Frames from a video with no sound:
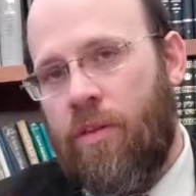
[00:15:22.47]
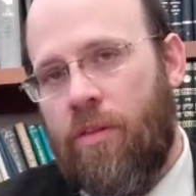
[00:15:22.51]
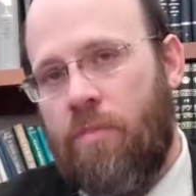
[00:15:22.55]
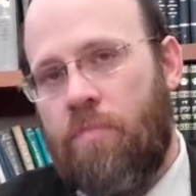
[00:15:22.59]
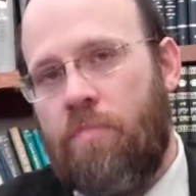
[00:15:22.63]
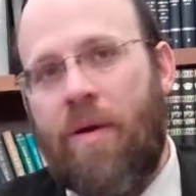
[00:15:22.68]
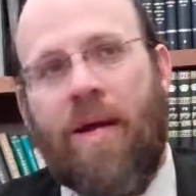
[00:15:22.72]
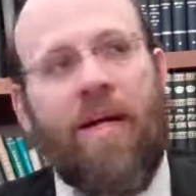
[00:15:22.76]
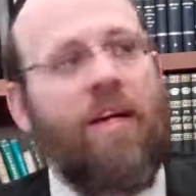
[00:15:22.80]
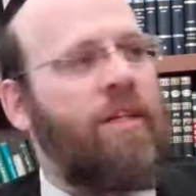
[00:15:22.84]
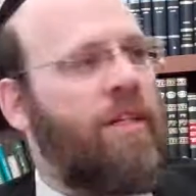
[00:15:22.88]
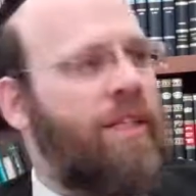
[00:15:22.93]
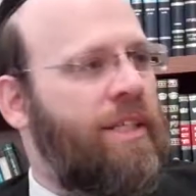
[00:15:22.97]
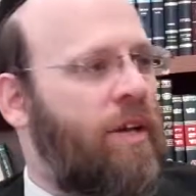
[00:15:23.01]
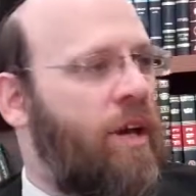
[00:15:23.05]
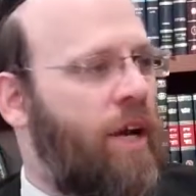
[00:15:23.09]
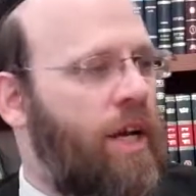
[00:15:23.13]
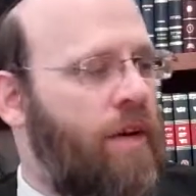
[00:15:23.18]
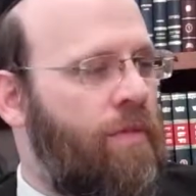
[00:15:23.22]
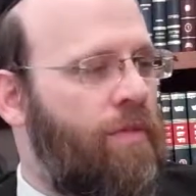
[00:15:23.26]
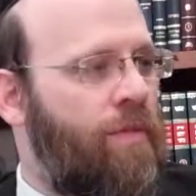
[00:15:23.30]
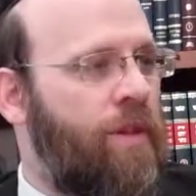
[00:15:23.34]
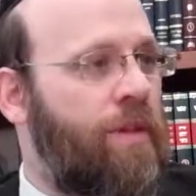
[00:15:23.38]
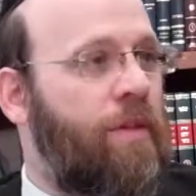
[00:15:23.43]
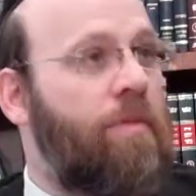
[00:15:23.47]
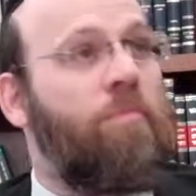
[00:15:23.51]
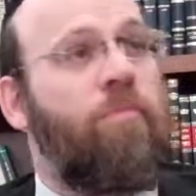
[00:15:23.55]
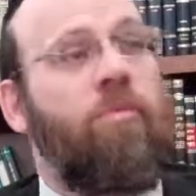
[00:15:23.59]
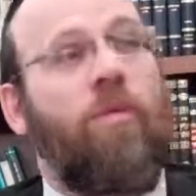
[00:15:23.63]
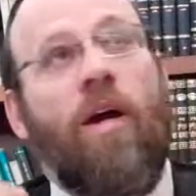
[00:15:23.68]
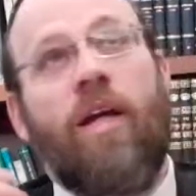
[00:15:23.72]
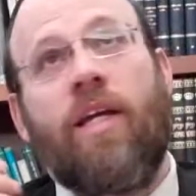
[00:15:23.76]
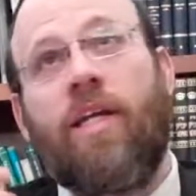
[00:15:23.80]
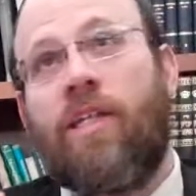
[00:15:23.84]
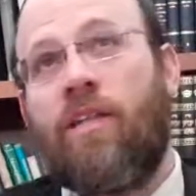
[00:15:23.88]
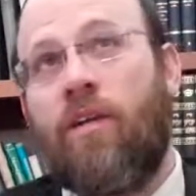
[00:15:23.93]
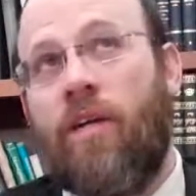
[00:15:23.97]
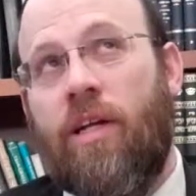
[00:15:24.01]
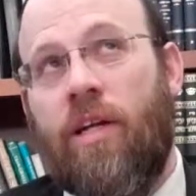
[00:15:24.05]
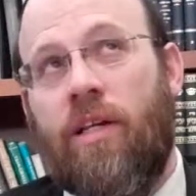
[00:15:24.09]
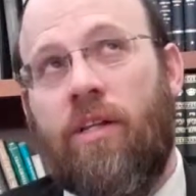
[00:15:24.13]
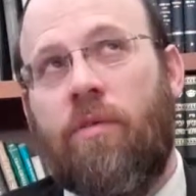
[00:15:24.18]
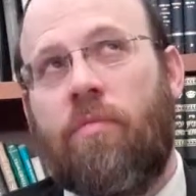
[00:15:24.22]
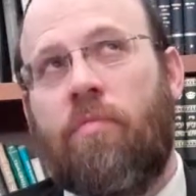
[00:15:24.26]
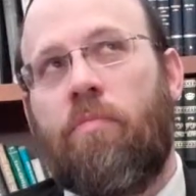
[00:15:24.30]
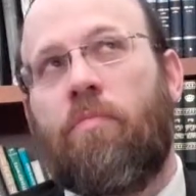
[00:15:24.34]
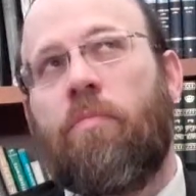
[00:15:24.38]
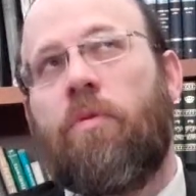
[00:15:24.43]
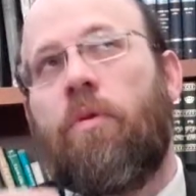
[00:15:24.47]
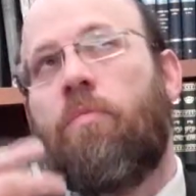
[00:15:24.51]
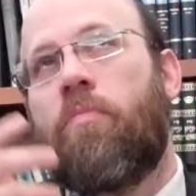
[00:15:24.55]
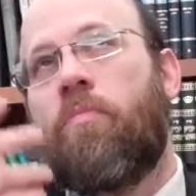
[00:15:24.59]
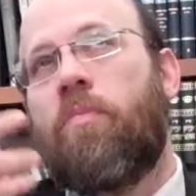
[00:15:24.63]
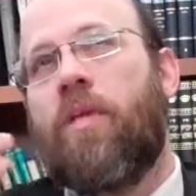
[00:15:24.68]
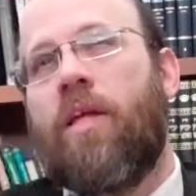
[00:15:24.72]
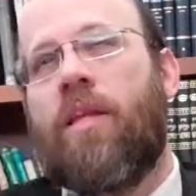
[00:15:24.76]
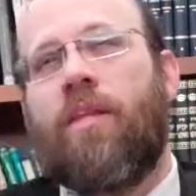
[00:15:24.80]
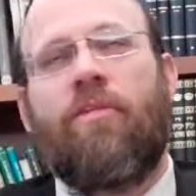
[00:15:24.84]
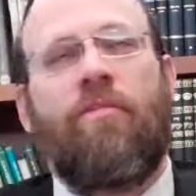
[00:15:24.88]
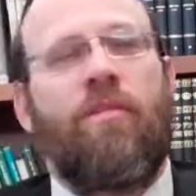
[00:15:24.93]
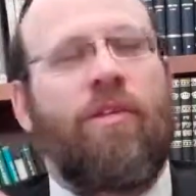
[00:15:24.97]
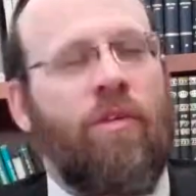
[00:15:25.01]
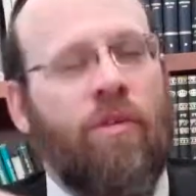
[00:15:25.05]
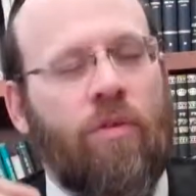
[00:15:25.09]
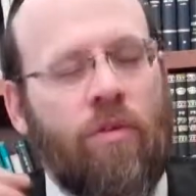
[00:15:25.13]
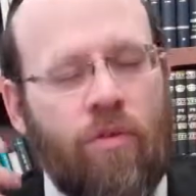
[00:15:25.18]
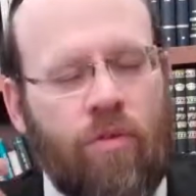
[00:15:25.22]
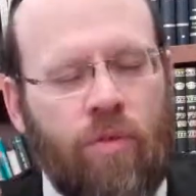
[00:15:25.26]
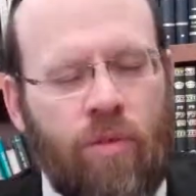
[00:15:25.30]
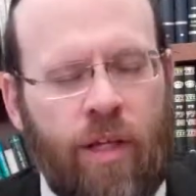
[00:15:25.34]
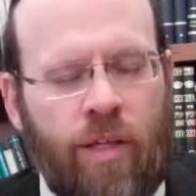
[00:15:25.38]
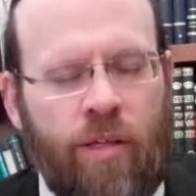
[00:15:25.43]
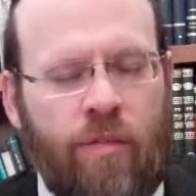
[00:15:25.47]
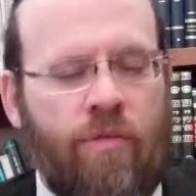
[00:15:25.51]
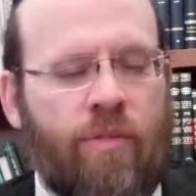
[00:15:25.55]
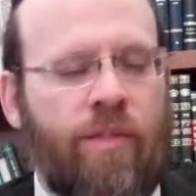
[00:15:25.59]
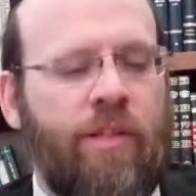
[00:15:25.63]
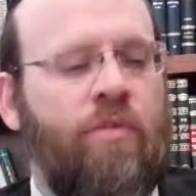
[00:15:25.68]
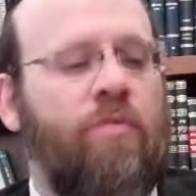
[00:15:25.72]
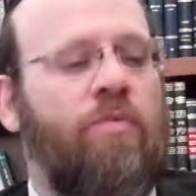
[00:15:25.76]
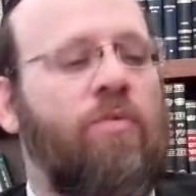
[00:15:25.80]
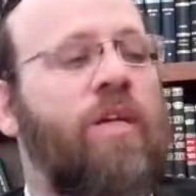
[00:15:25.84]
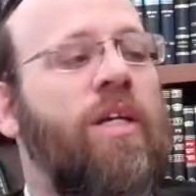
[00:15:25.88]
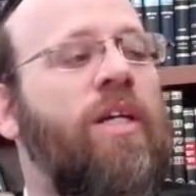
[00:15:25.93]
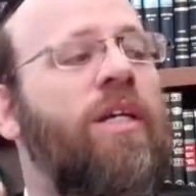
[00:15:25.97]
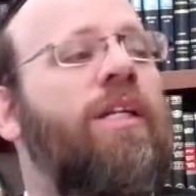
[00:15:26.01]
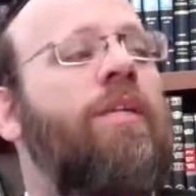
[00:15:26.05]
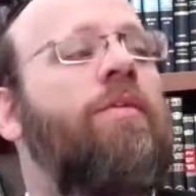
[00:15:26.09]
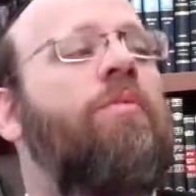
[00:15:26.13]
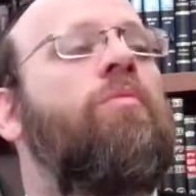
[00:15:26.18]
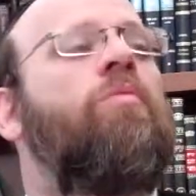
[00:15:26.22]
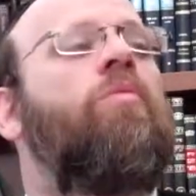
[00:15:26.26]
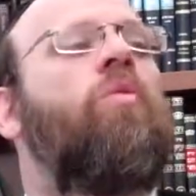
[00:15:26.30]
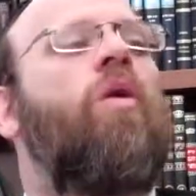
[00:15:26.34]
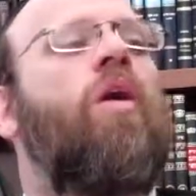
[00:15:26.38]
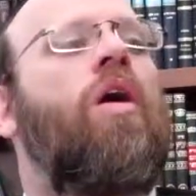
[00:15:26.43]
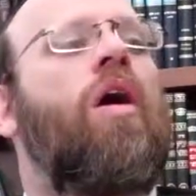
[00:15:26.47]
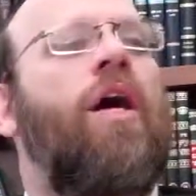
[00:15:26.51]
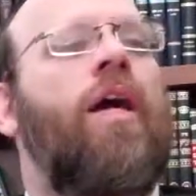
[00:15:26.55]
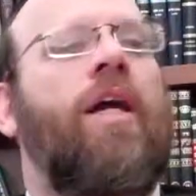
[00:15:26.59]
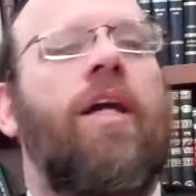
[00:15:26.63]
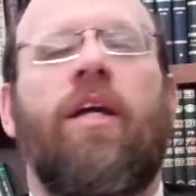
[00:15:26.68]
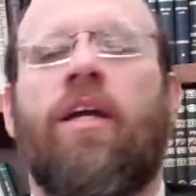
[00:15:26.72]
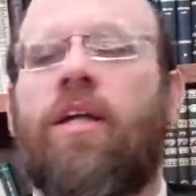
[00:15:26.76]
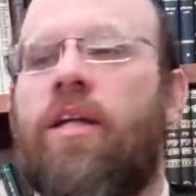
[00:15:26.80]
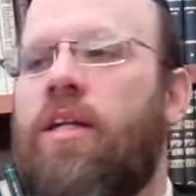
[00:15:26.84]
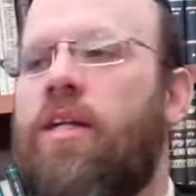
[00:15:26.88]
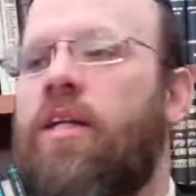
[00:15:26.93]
better side of it, the bright side, and that there's a reason why